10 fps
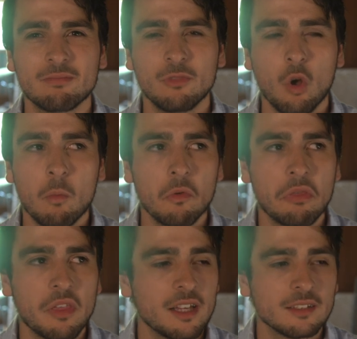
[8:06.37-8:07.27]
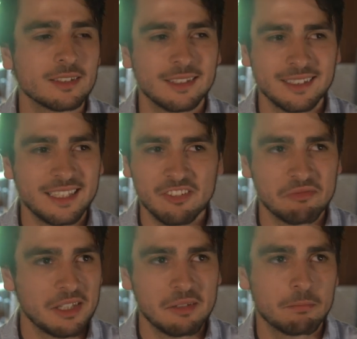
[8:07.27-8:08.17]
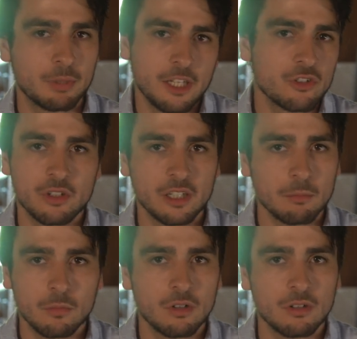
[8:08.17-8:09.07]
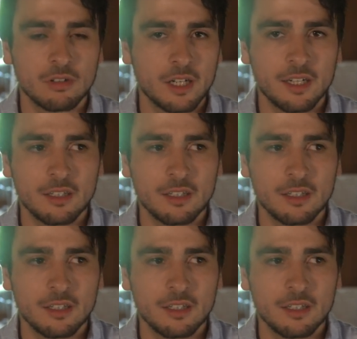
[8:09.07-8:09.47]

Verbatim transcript: normal things didn't give me pleasure anymore, right?